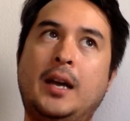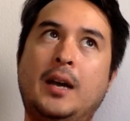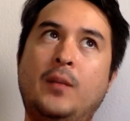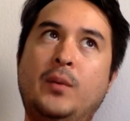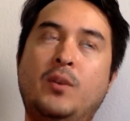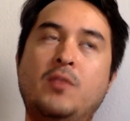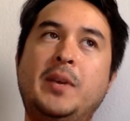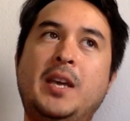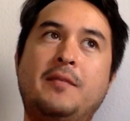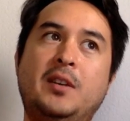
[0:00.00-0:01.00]
won't be
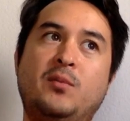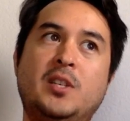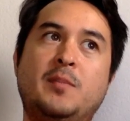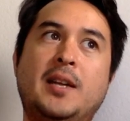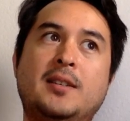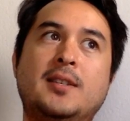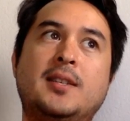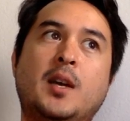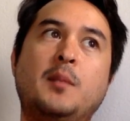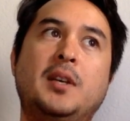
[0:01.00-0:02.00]
having wristbands this
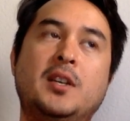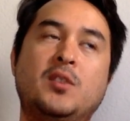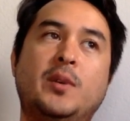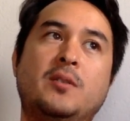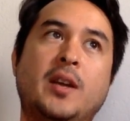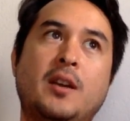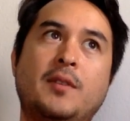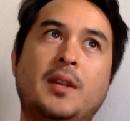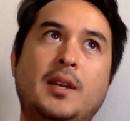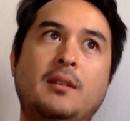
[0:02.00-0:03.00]
time because we don't have
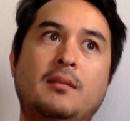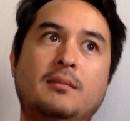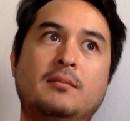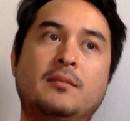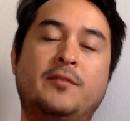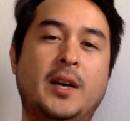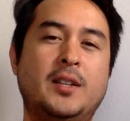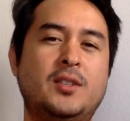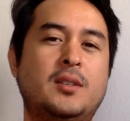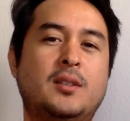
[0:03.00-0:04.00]
any
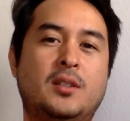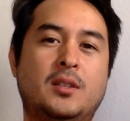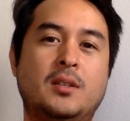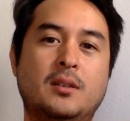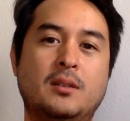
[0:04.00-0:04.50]
funds to